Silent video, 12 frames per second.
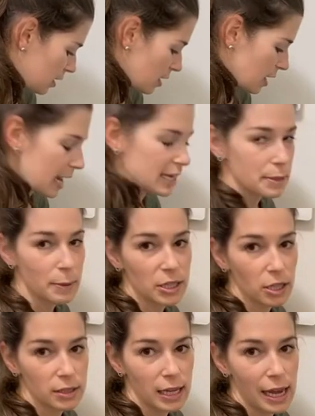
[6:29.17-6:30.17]
I spent
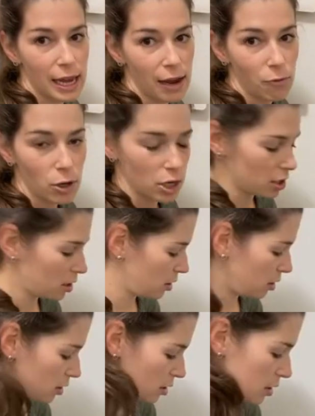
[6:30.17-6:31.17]
all day at work
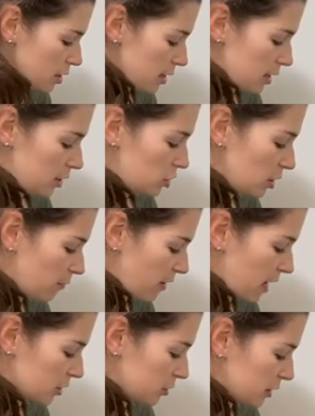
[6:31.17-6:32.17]
in a chip
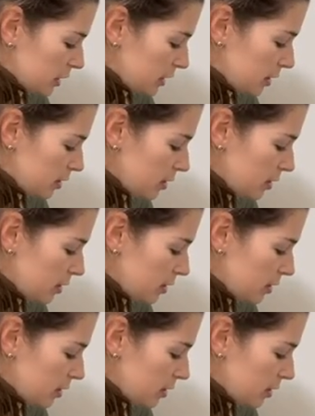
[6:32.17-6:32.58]
factory,